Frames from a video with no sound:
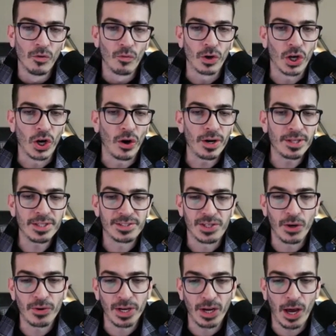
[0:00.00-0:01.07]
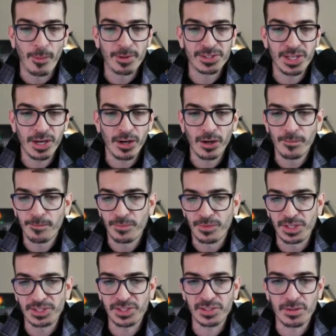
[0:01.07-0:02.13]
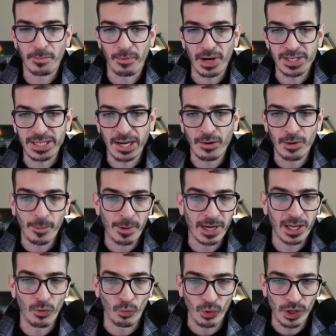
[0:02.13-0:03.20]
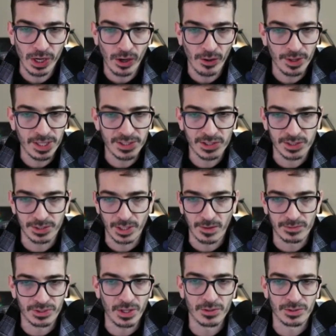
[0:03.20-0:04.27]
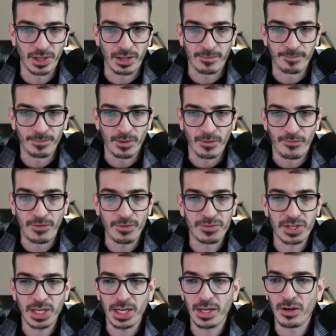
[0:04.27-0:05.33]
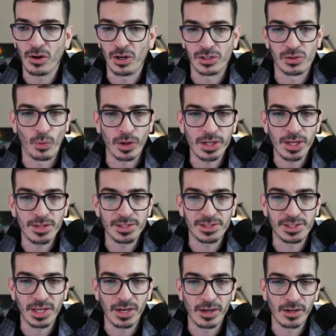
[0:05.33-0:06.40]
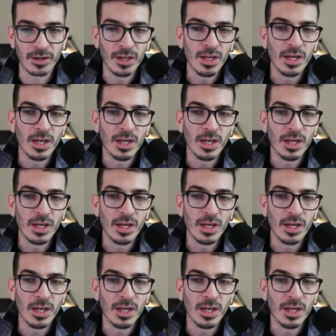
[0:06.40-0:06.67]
Regarding the tokenomics here, this is the breakdown. I'm not going to read all these because obviously there's like 15 or 20 of these here.